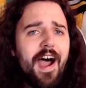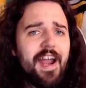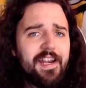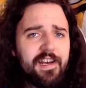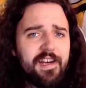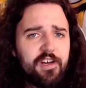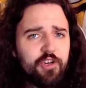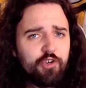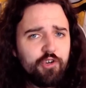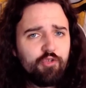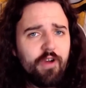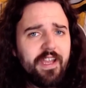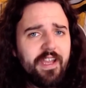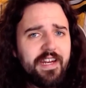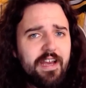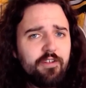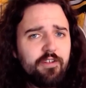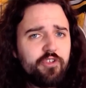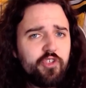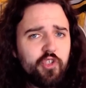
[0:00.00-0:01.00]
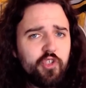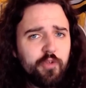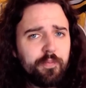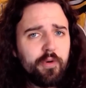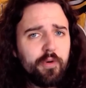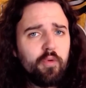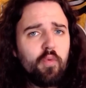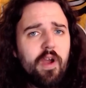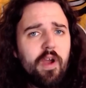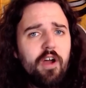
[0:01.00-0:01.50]
didn't grade out
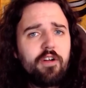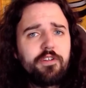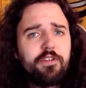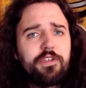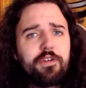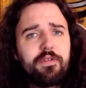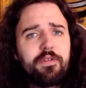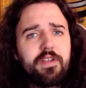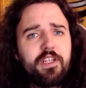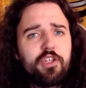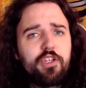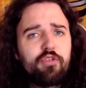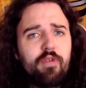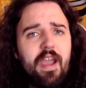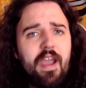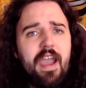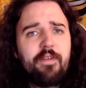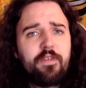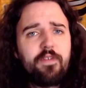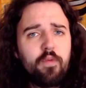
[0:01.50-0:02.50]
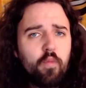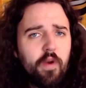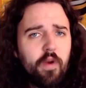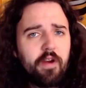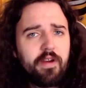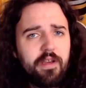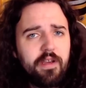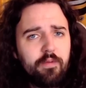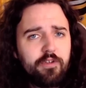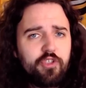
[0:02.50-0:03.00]
super well during the draft and
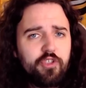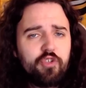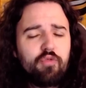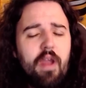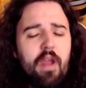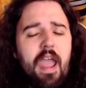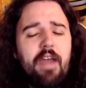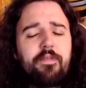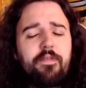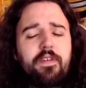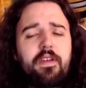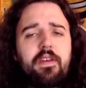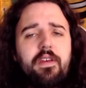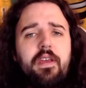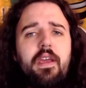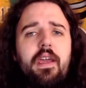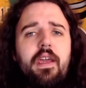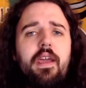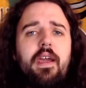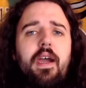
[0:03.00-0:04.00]
where he was drafted,